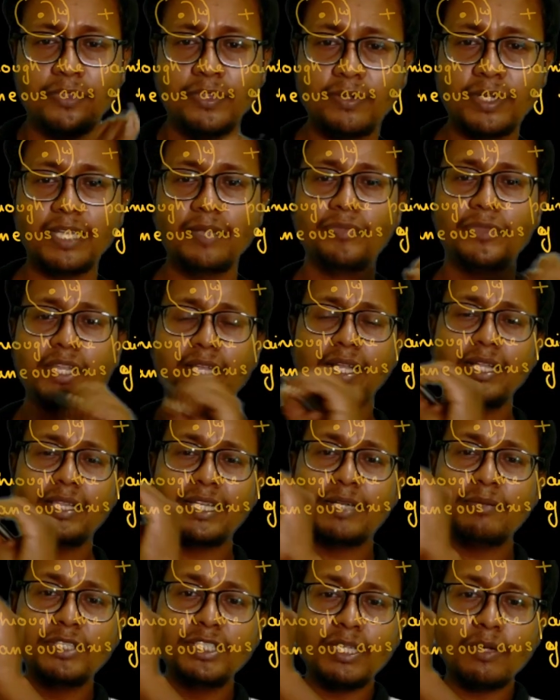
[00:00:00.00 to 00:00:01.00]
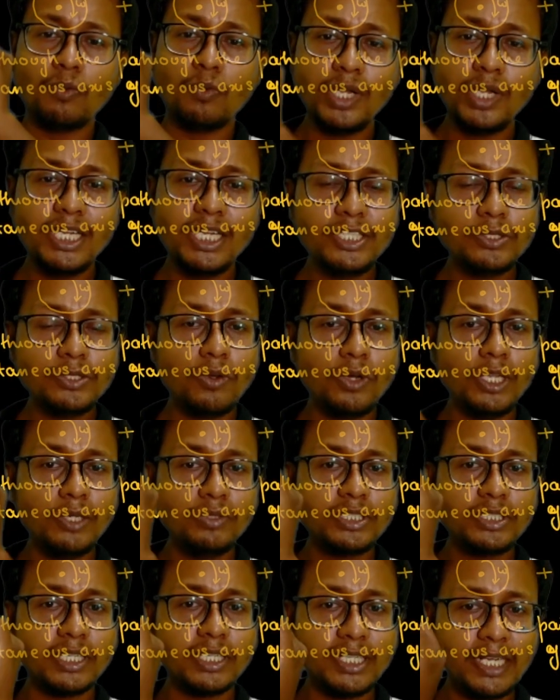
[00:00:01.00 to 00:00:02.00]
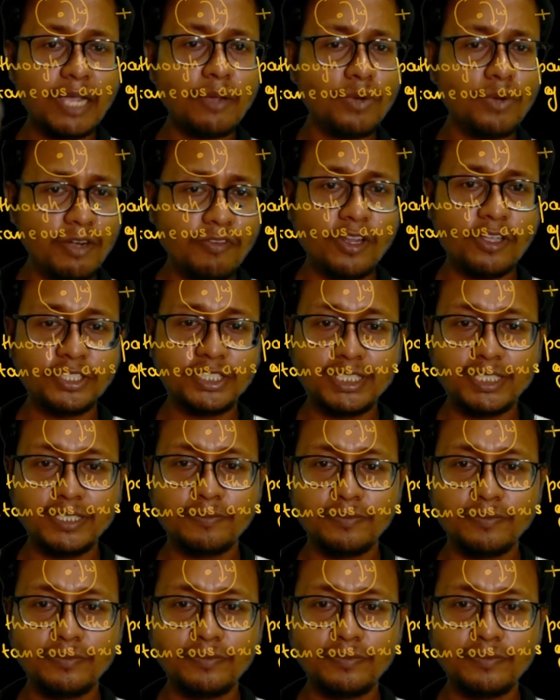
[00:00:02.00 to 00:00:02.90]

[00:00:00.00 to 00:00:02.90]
Okay, that means the wheel is rolling with certain angular velocity,